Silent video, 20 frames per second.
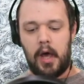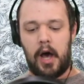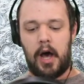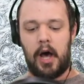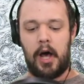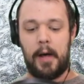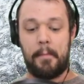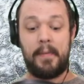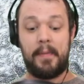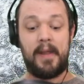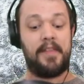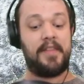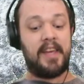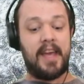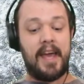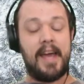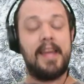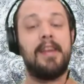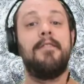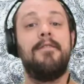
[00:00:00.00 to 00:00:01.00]
But at
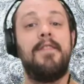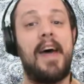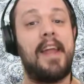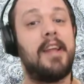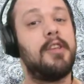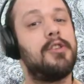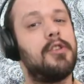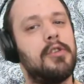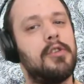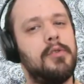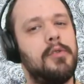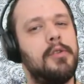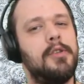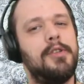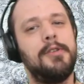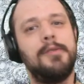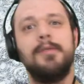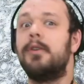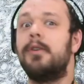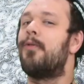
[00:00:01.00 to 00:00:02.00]
the end of that, as soon as
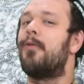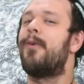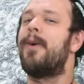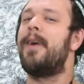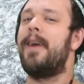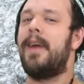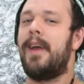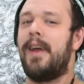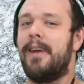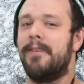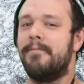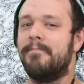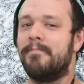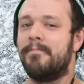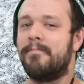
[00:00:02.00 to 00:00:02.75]
you agree